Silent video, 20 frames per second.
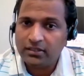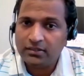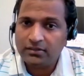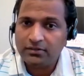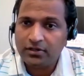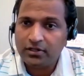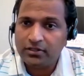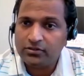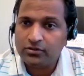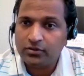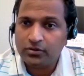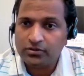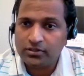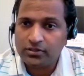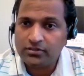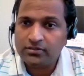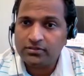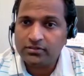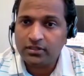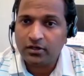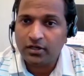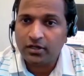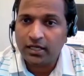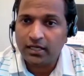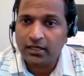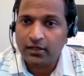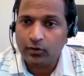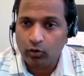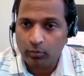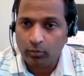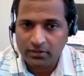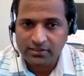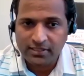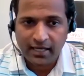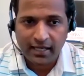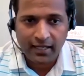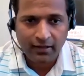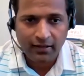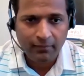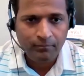resources on a global
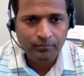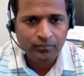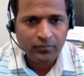scale,